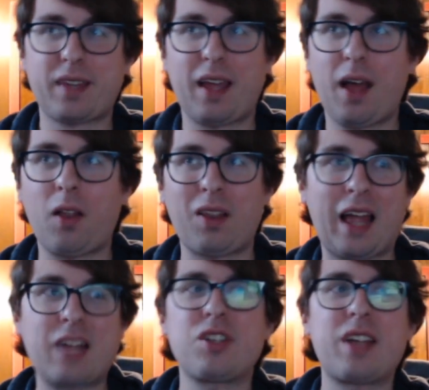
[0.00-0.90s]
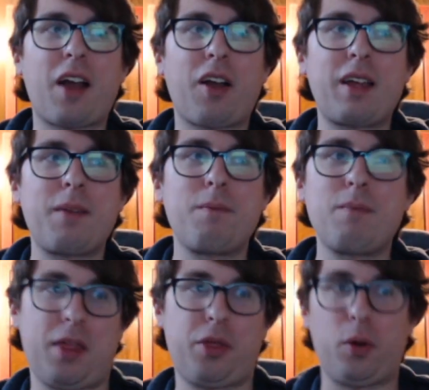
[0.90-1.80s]
a legendary
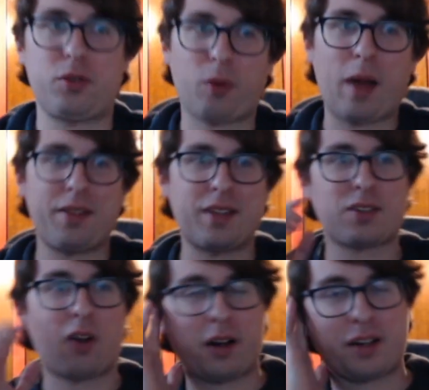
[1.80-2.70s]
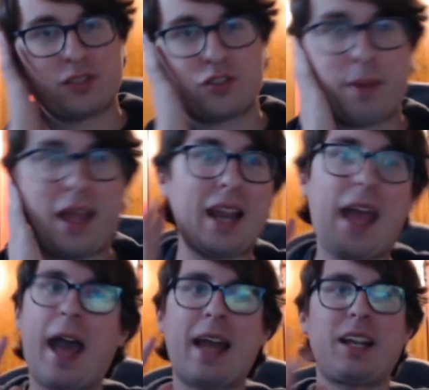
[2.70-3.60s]
mythos around this card, because Japan
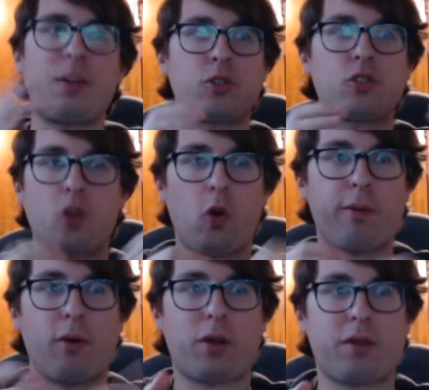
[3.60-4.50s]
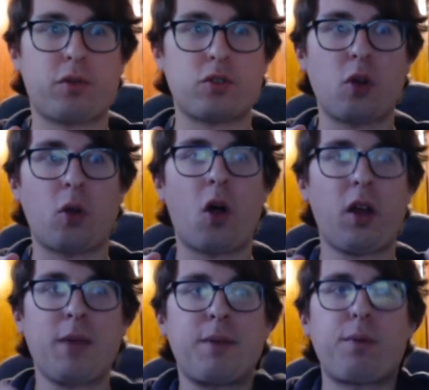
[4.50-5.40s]
had it. It was so broken for so long,
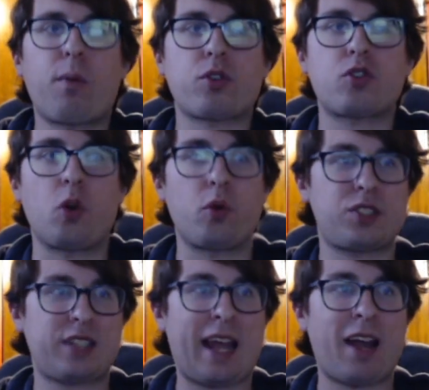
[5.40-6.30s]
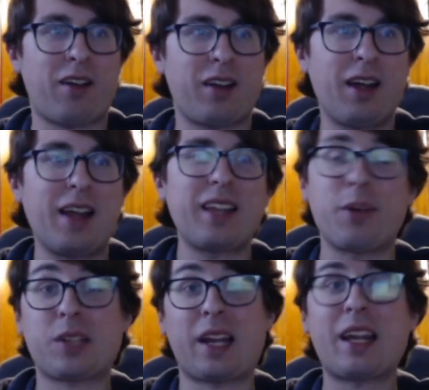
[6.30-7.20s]
and people were so scared that it
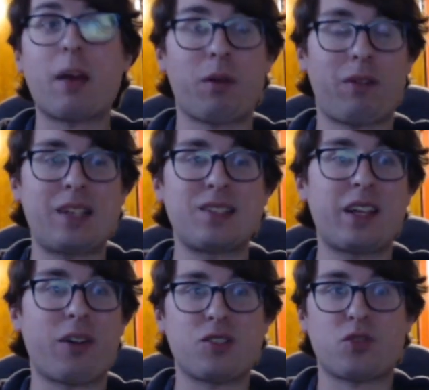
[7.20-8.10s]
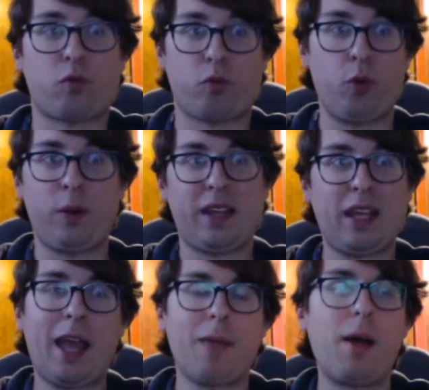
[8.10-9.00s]
was going to get released here and just ruin the
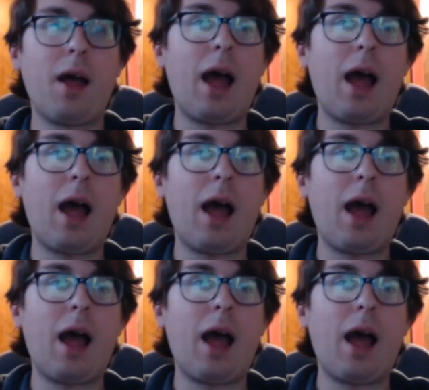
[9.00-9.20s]
game.